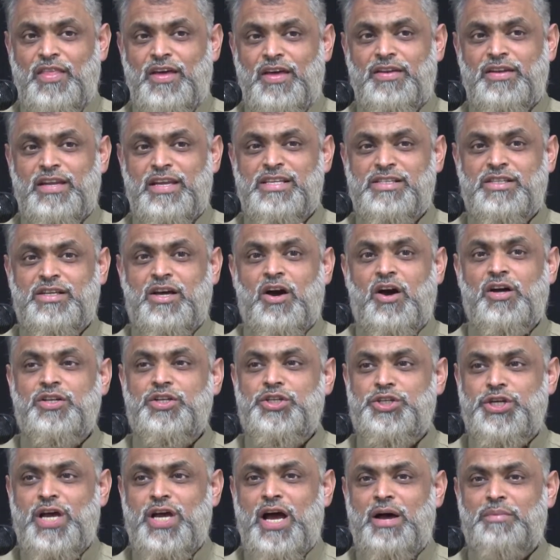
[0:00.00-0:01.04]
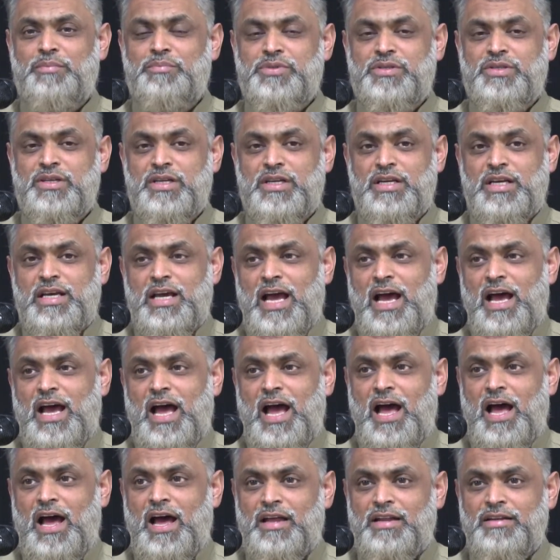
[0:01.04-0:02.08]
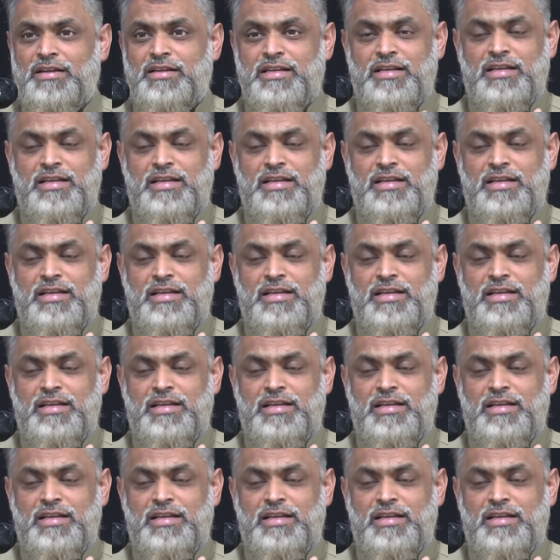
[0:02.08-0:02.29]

then his gun jams, and